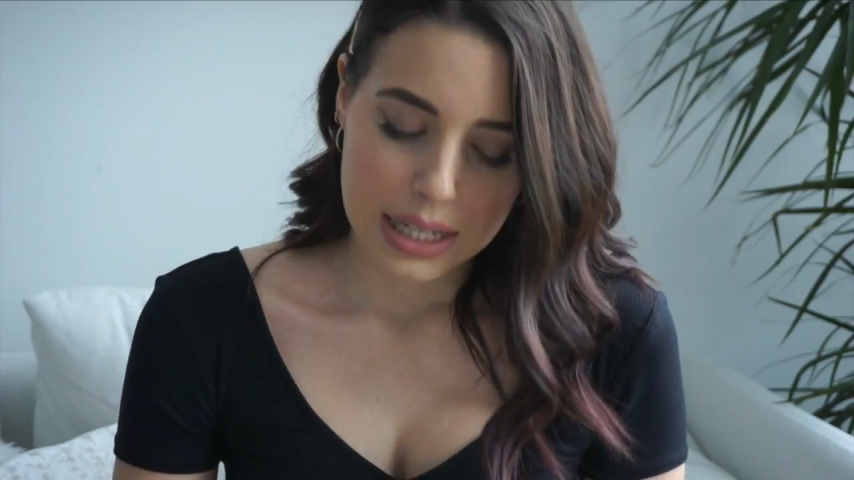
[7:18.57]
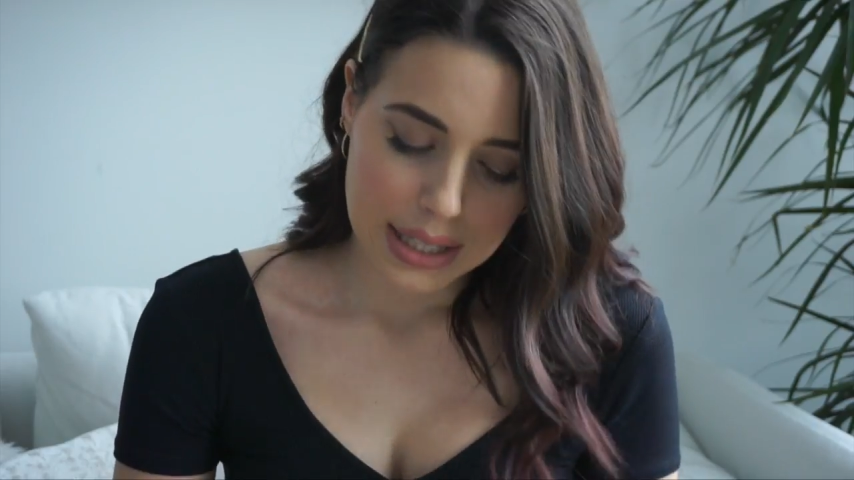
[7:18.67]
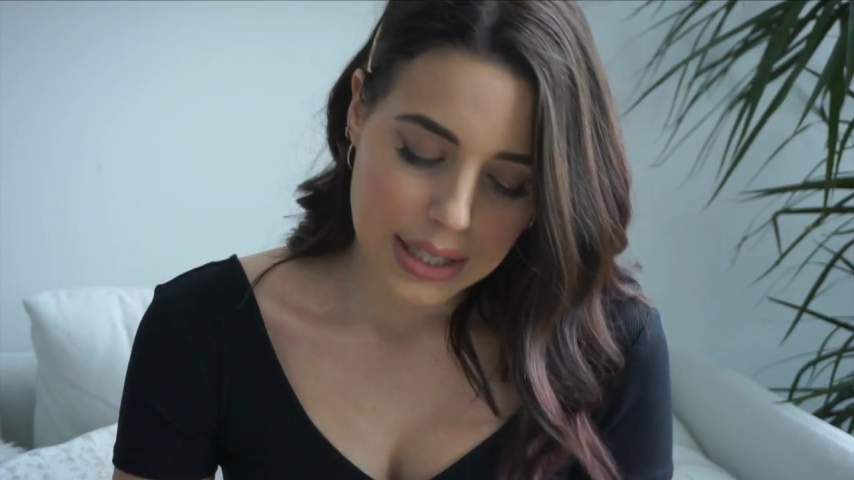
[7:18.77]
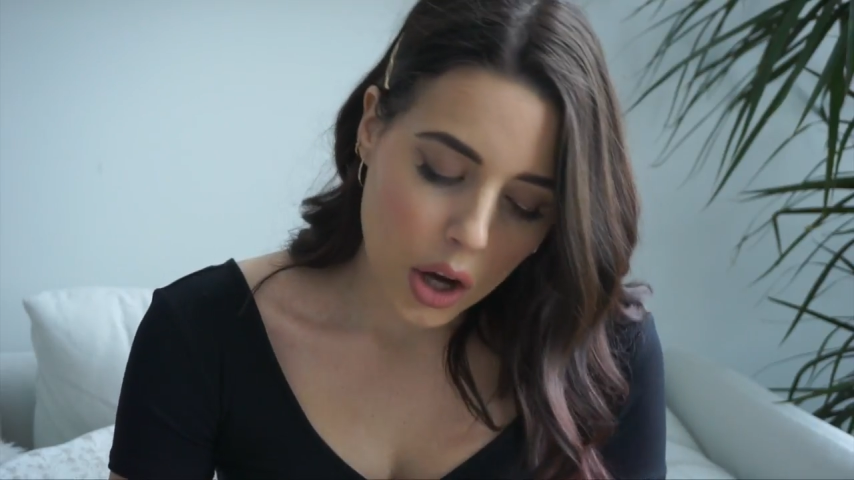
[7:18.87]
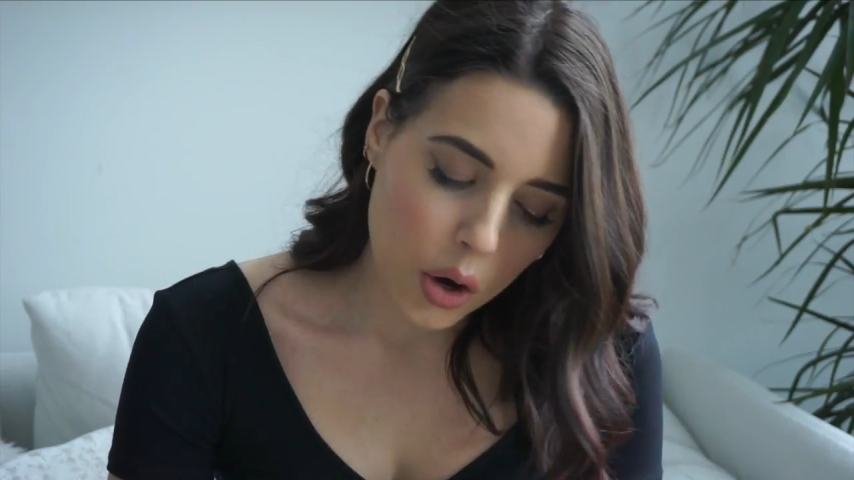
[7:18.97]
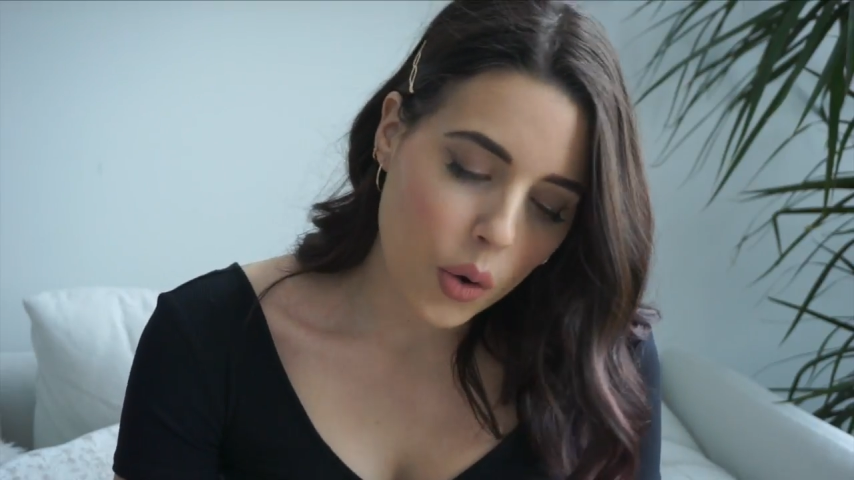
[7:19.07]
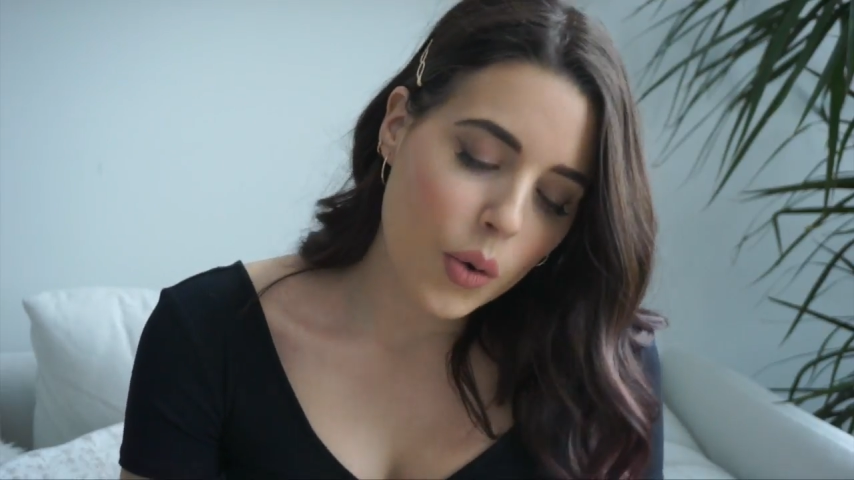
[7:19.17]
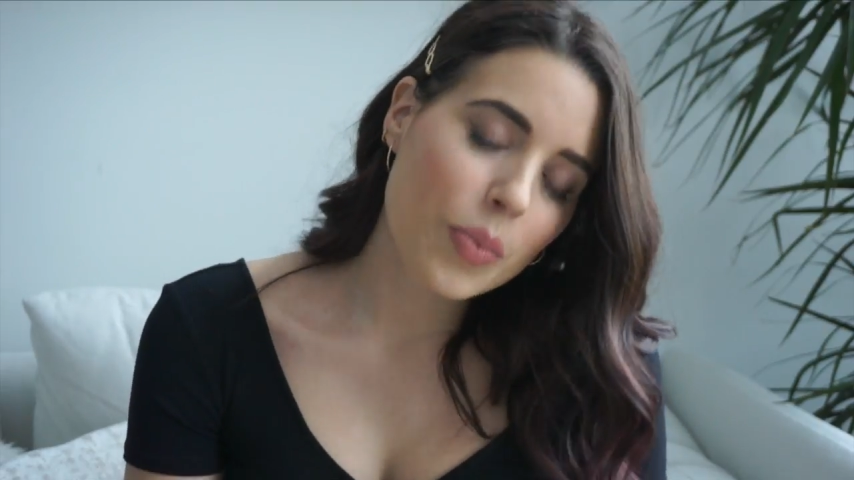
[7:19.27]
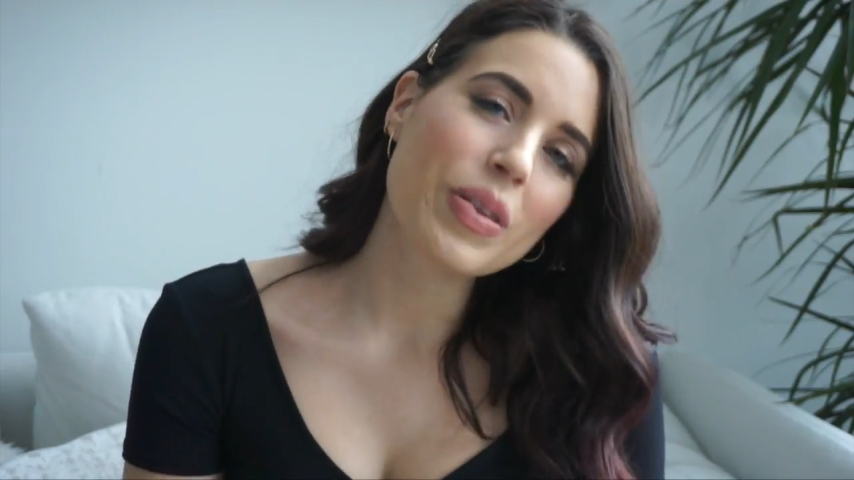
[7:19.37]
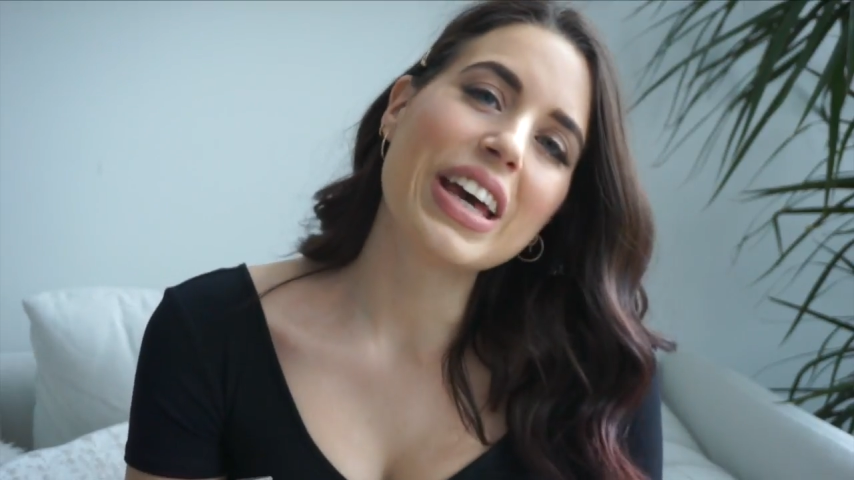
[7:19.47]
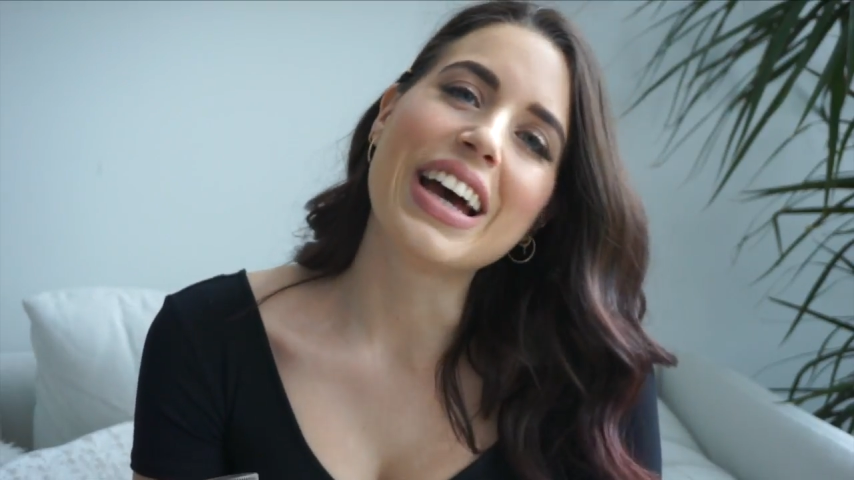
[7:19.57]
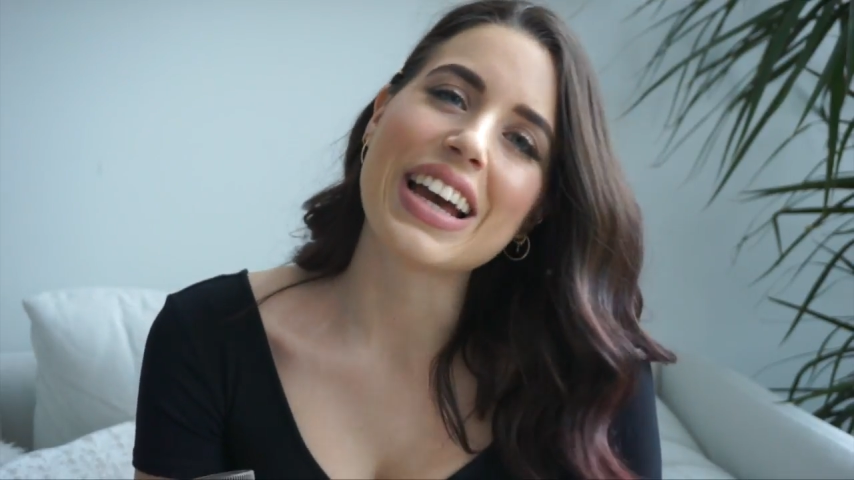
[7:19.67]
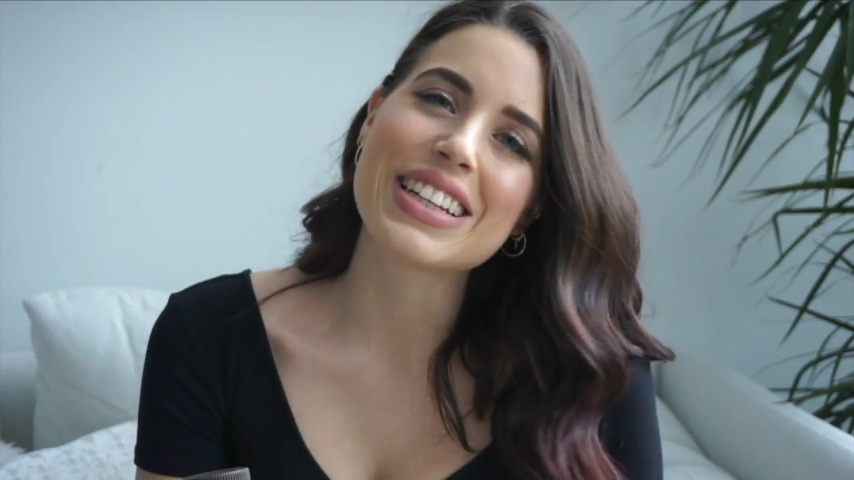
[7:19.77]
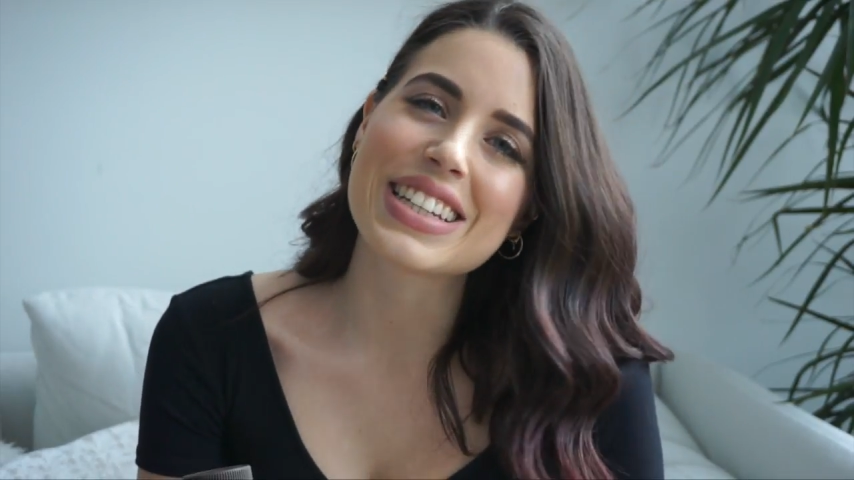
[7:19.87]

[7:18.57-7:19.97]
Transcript: So I